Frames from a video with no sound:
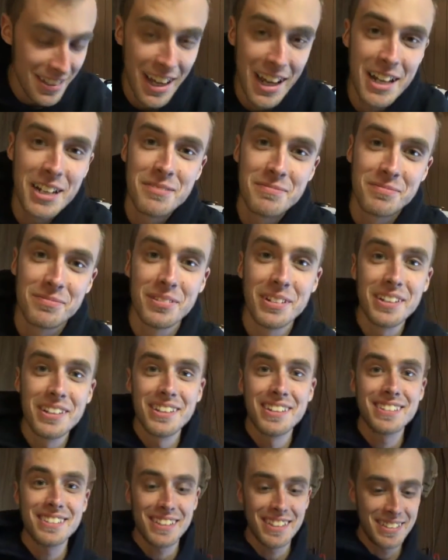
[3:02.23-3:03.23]
I am
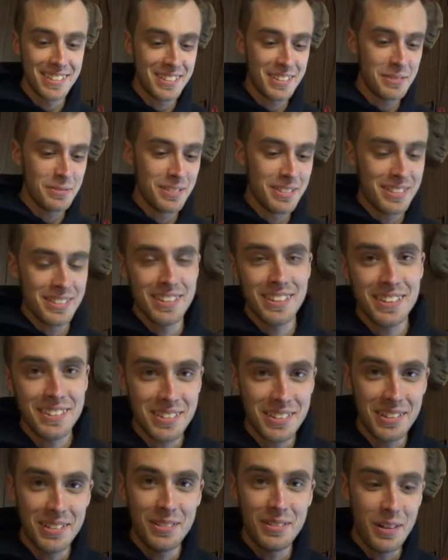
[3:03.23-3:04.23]
really excited to see what's in this,
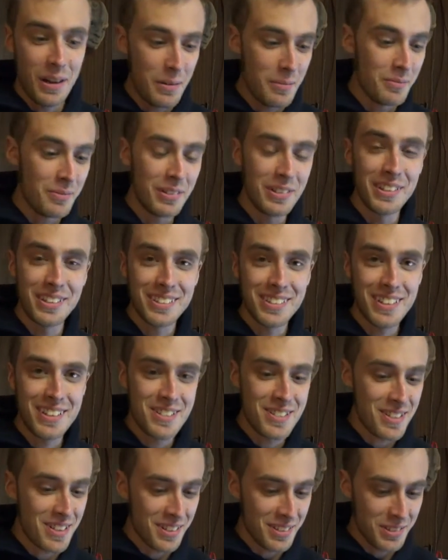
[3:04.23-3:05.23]
so I'm really excited
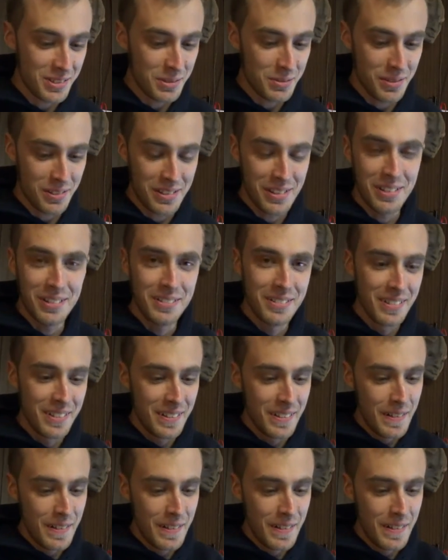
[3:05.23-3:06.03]
to share this with you.